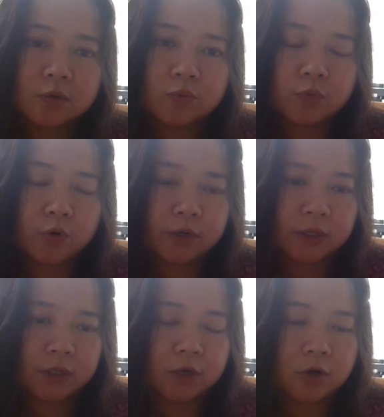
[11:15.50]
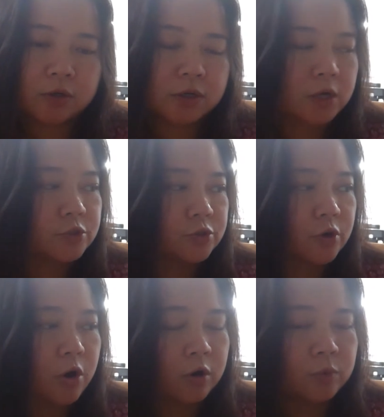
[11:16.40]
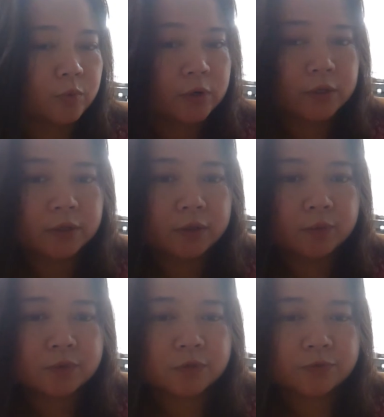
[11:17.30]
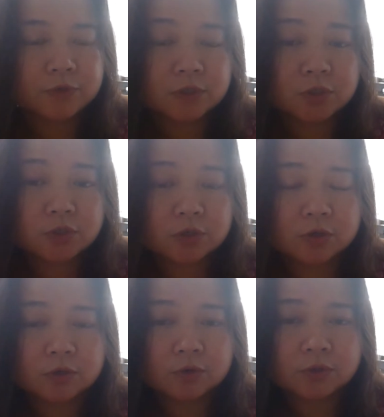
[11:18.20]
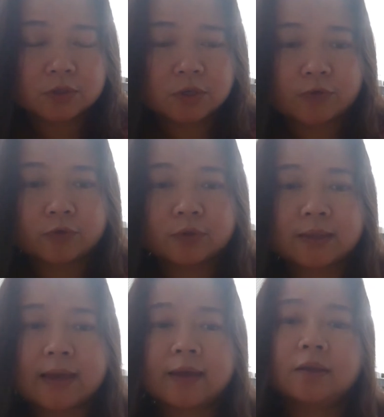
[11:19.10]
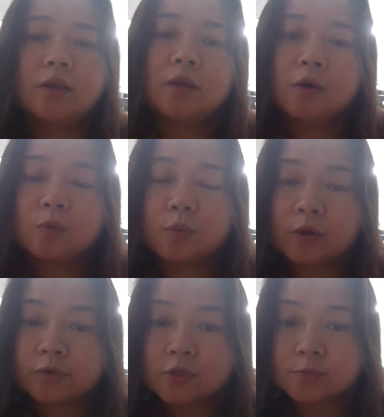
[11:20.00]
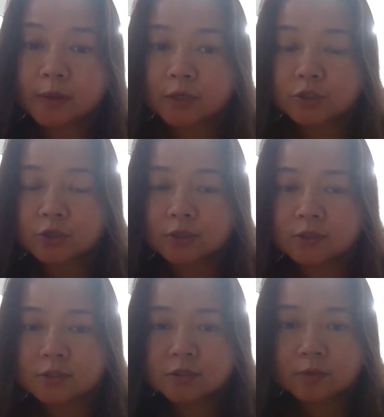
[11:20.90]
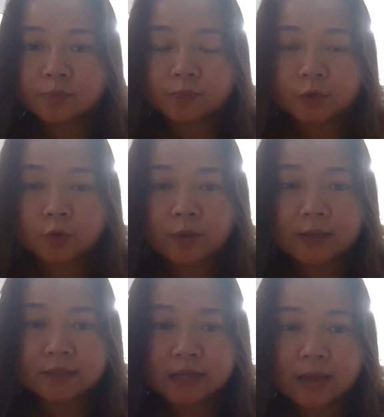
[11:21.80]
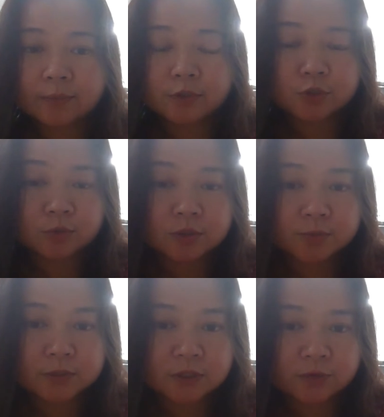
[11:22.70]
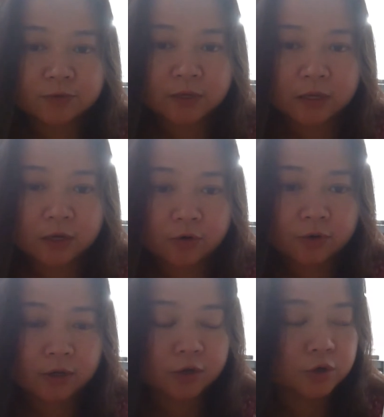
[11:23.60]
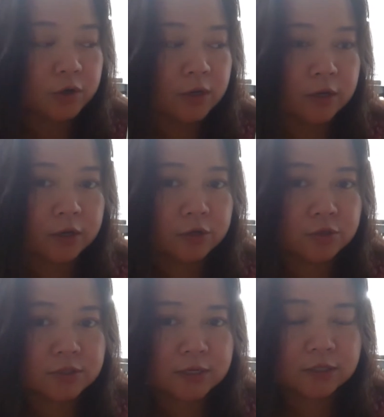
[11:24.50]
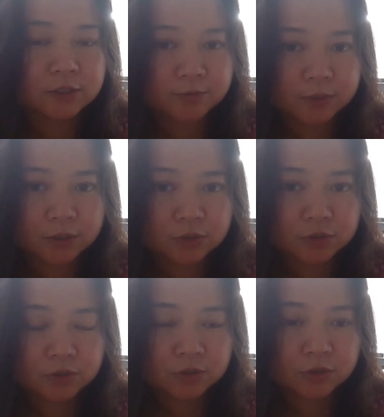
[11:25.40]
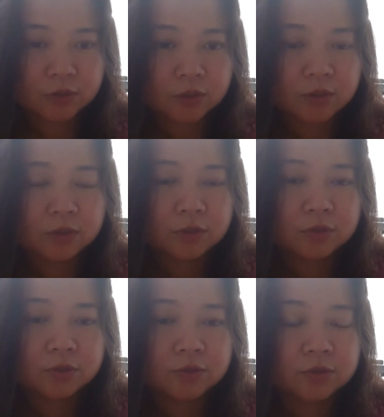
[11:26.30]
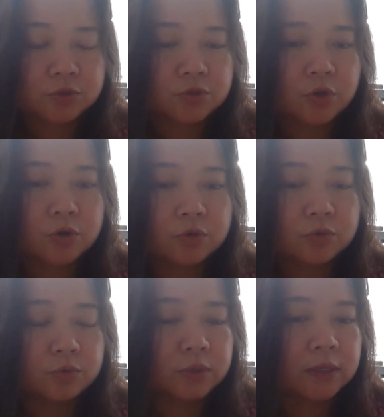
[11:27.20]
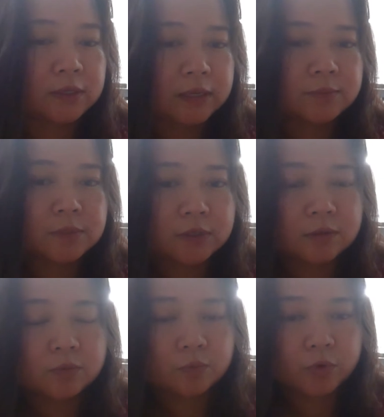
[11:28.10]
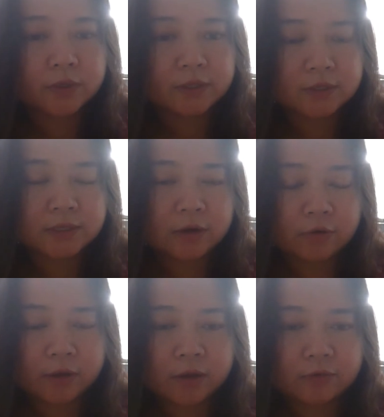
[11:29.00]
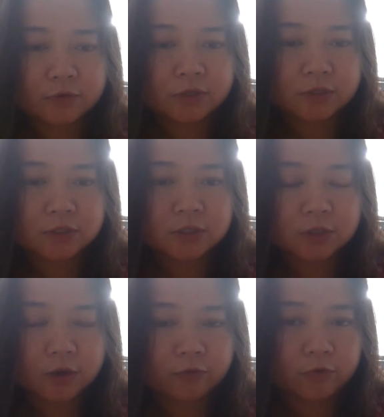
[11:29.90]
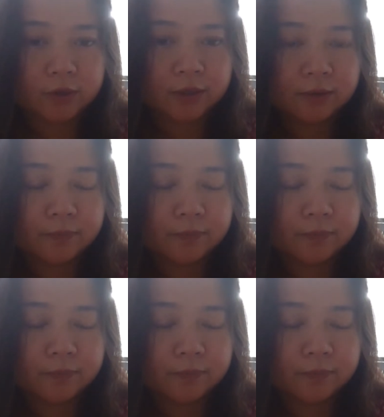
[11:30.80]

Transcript: Wernicke, Dr. Carl Wernicke, was a physician who discovered that one of his patients who had damage to a specific area could not understand speech. So they named it Wernicke's area after his discovery.